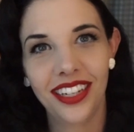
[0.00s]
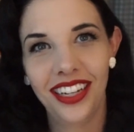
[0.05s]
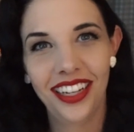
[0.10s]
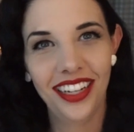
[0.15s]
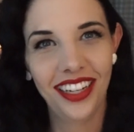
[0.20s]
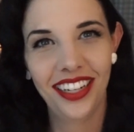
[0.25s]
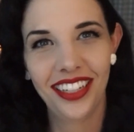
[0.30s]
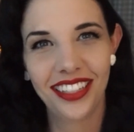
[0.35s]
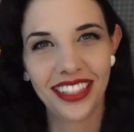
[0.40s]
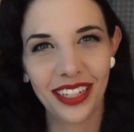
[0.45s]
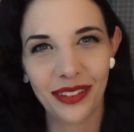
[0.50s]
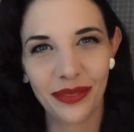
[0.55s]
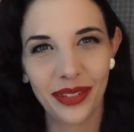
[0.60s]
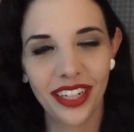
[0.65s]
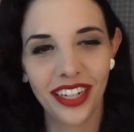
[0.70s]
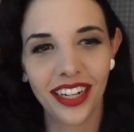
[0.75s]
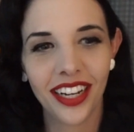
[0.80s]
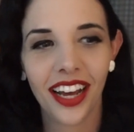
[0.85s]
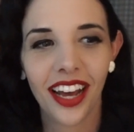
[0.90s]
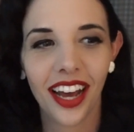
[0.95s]
Is that
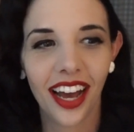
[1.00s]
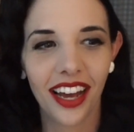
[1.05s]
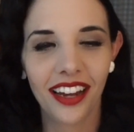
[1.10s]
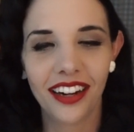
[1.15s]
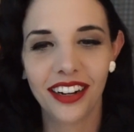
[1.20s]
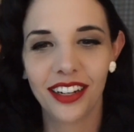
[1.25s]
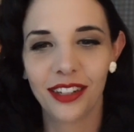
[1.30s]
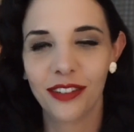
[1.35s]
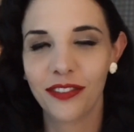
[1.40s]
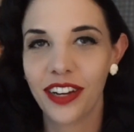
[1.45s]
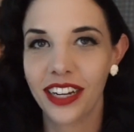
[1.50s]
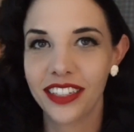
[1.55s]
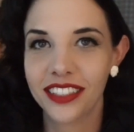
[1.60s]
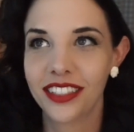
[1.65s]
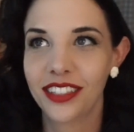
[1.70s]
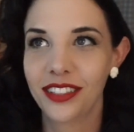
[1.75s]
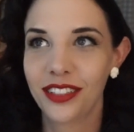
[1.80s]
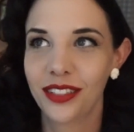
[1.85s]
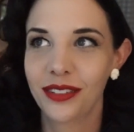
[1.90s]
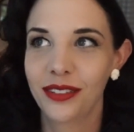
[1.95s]
weird? I don't know.
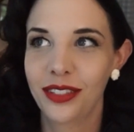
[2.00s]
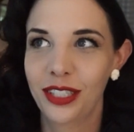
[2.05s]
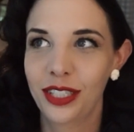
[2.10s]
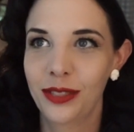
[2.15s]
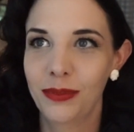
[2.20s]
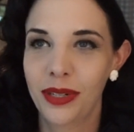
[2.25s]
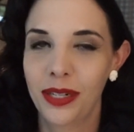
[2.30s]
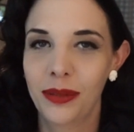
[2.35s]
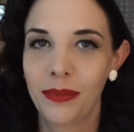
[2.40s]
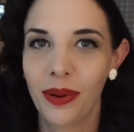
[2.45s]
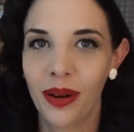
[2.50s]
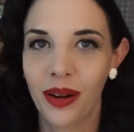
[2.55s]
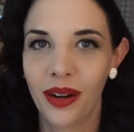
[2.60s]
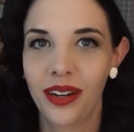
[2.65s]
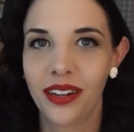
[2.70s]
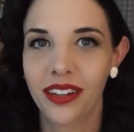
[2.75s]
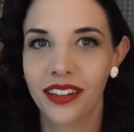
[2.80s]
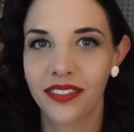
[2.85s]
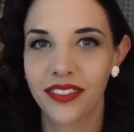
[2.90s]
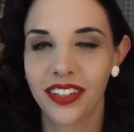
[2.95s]
Fashion has always just been a
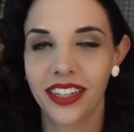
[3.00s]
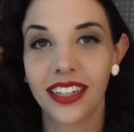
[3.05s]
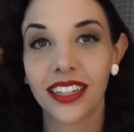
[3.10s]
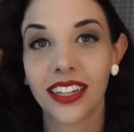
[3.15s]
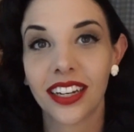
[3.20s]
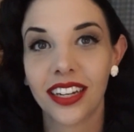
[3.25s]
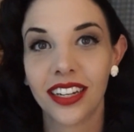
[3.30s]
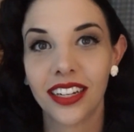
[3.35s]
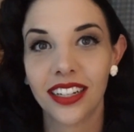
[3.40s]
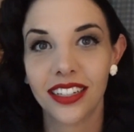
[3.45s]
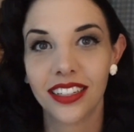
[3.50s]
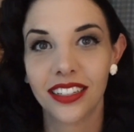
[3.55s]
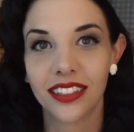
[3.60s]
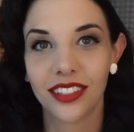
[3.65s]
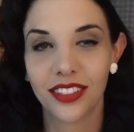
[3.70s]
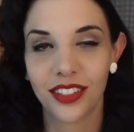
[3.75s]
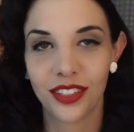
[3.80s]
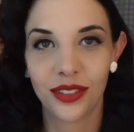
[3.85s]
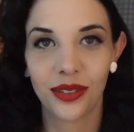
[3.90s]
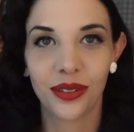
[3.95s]
part of like
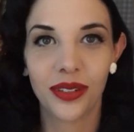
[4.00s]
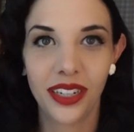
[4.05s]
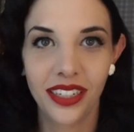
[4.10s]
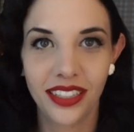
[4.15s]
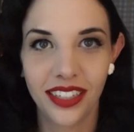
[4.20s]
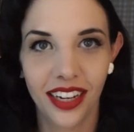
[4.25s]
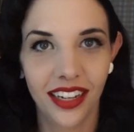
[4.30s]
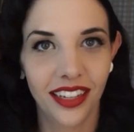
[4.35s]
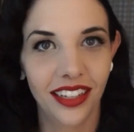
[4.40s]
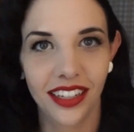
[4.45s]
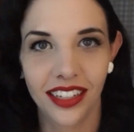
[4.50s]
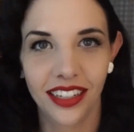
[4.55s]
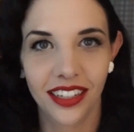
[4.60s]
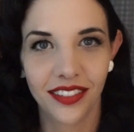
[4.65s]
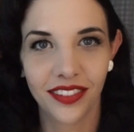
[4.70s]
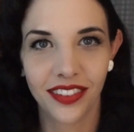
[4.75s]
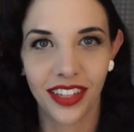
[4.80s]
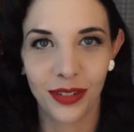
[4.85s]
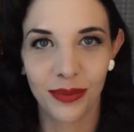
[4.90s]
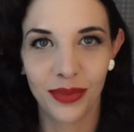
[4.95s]
the storytelling,
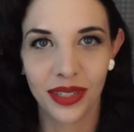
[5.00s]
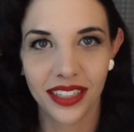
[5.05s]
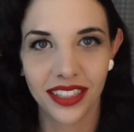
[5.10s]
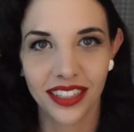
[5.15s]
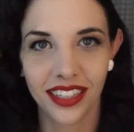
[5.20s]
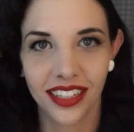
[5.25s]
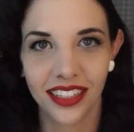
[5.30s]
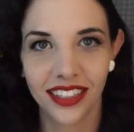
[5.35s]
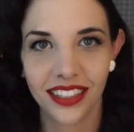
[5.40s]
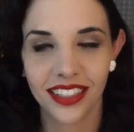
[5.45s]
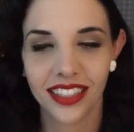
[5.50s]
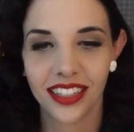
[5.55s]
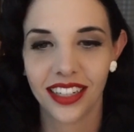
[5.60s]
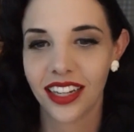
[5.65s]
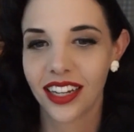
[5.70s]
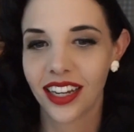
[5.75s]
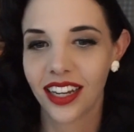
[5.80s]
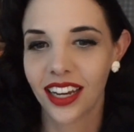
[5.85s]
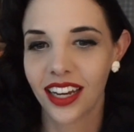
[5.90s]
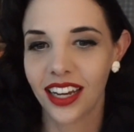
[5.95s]
if that makes sense,
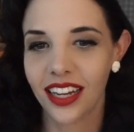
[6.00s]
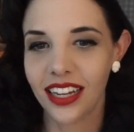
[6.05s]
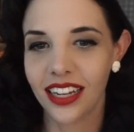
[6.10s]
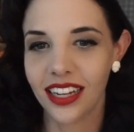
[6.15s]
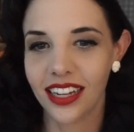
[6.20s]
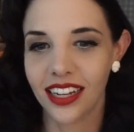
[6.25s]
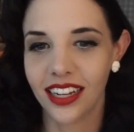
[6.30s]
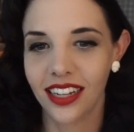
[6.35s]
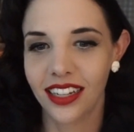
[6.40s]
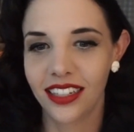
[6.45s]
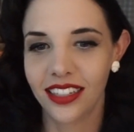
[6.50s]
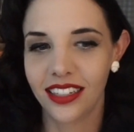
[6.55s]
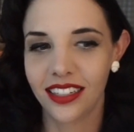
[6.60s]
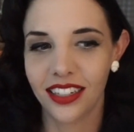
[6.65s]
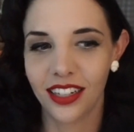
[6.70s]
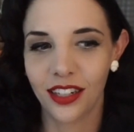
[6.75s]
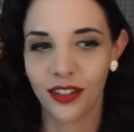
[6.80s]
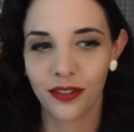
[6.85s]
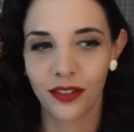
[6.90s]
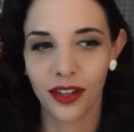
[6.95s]
and
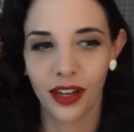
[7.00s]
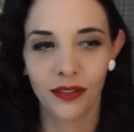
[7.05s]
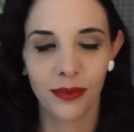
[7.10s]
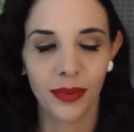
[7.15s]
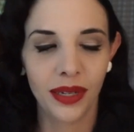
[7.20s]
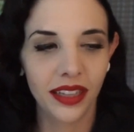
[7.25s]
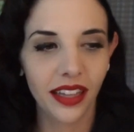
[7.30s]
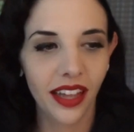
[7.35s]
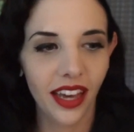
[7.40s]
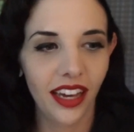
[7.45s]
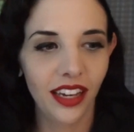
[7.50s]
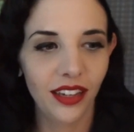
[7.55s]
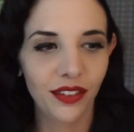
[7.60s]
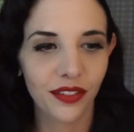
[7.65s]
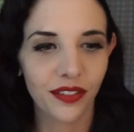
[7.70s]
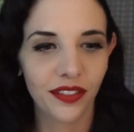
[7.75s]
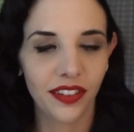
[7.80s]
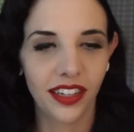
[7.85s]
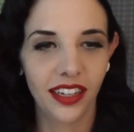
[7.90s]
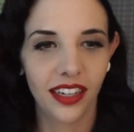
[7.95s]
of my
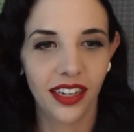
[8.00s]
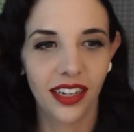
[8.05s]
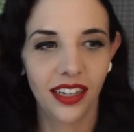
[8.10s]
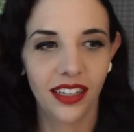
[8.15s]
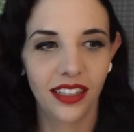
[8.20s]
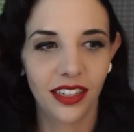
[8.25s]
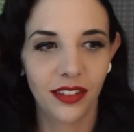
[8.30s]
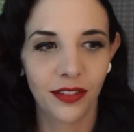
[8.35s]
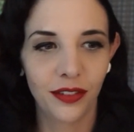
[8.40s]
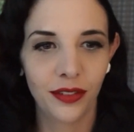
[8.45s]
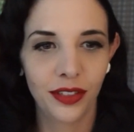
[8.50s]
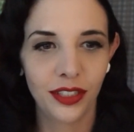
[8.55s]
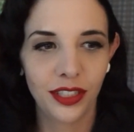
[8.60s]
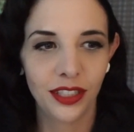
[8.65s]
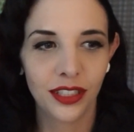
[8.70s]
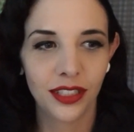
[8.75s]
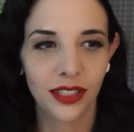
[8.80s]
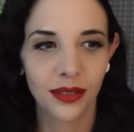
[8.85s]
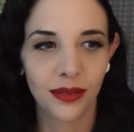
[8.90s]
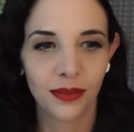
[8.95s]
life, and I've always
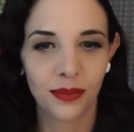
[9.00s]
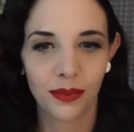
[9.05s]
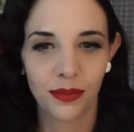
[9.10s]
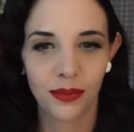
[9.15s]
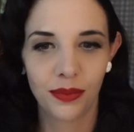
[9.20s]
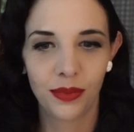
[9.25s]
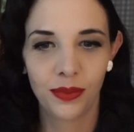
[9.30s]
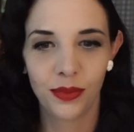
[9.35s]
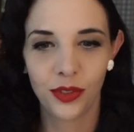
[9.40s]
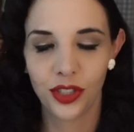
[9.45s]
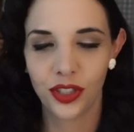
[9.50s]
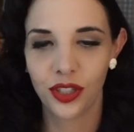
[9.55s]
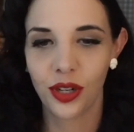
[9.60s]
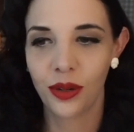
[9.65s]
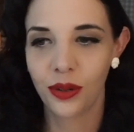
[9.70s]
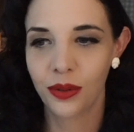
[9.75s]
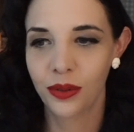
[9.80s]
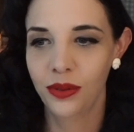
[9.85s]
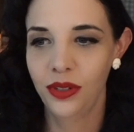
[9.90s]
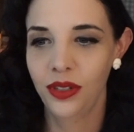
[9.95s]
just
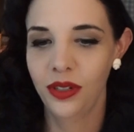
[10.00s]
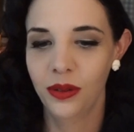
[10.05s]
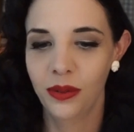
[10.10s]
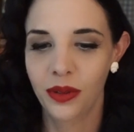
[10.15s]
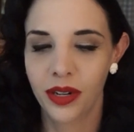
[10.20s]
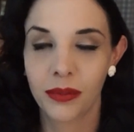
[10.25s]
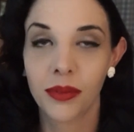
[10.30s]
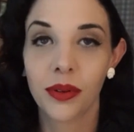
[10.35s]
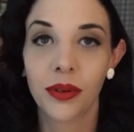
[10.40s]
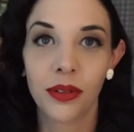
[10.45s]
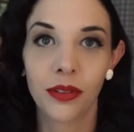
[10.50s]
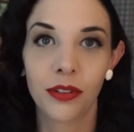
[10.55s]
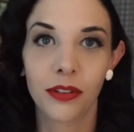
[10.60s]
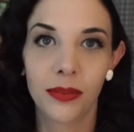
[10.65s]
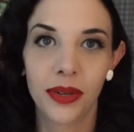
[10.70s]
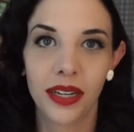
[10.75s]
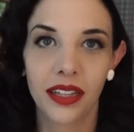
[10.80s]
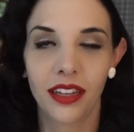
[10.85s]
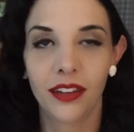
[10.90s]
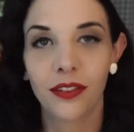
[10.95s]
shown, you know, what I'm going through in
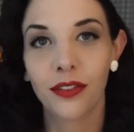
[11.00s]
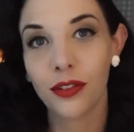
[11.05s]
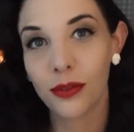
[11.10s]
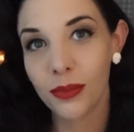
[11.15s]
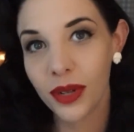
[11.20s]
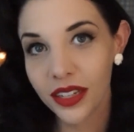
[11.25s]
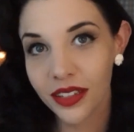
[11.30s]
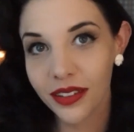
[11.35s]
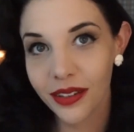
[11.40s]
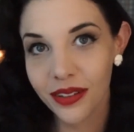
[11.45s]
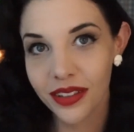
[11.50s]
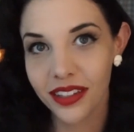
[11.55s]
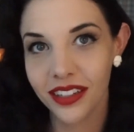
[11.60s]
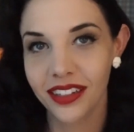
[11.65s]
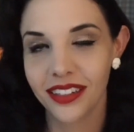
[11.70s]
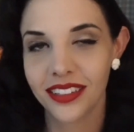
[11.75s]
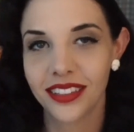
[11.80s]
my life through my clothing.